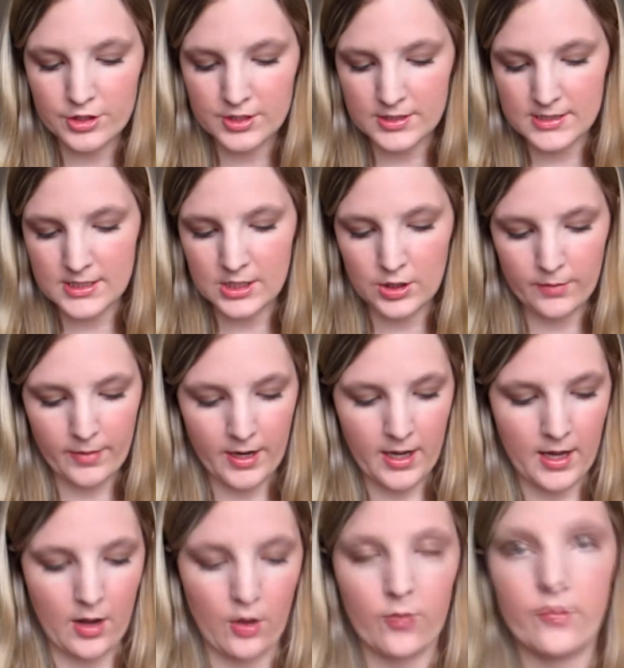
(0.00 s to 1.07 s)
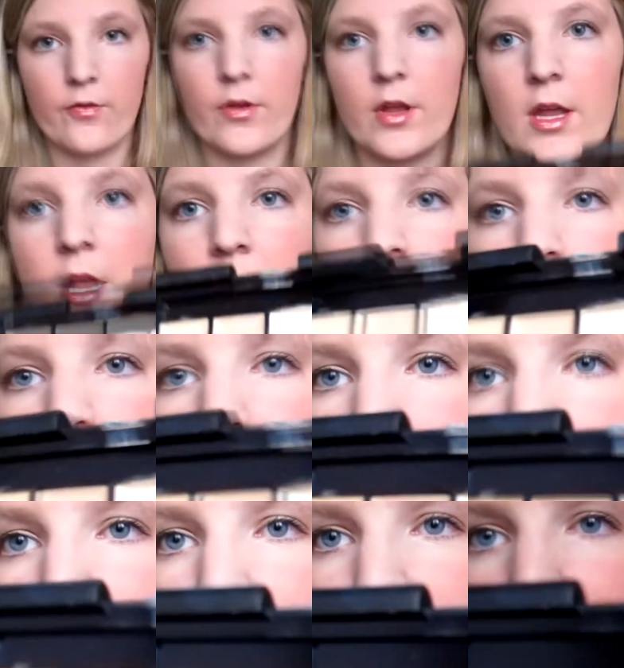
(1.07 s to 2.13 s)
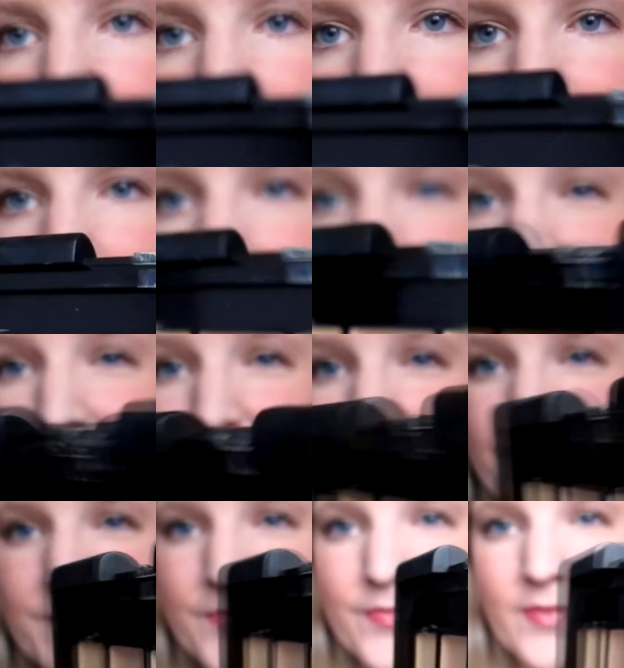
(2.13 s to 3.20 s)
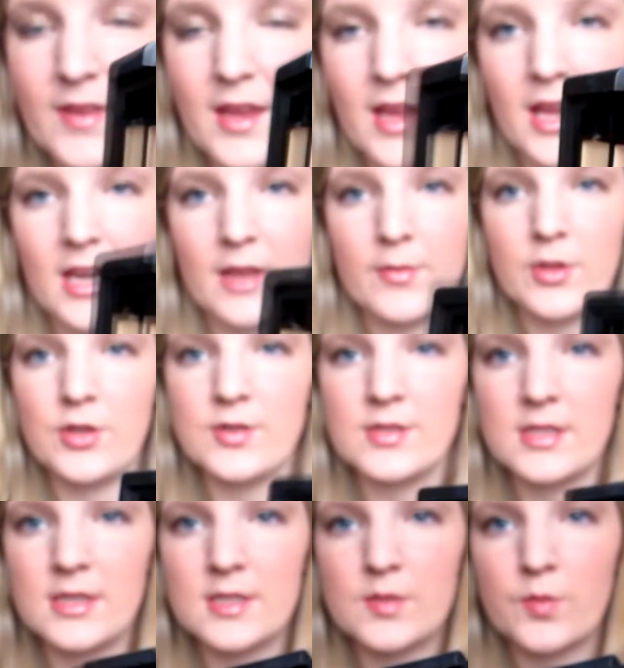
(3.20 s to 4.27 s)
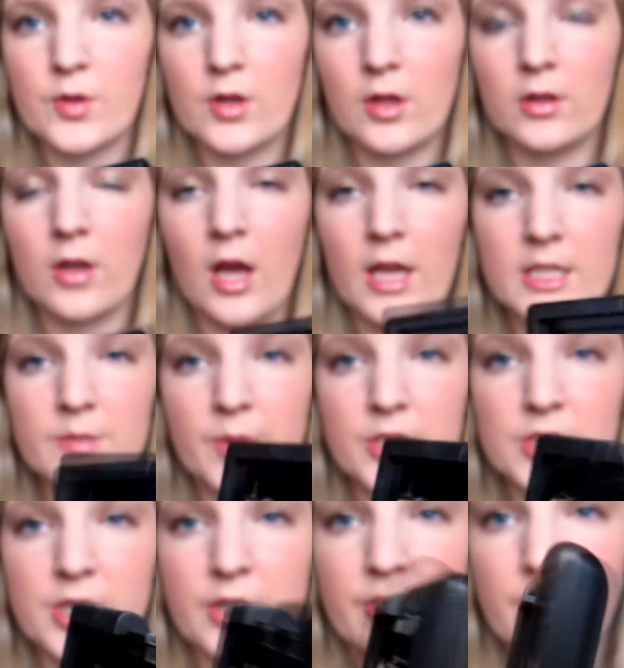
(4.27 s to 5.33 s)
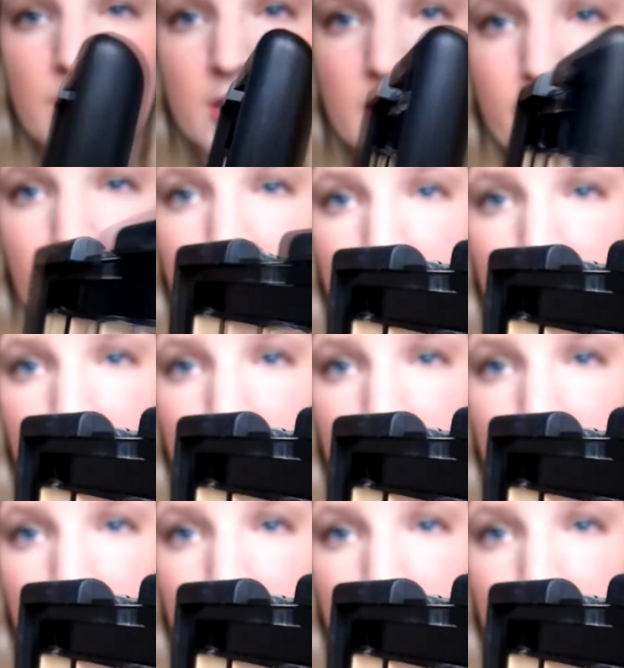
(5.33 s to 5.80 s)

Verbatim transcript: Concealer by e.l.f. It just looks like this, and I've been using this one a lot, especially underneath my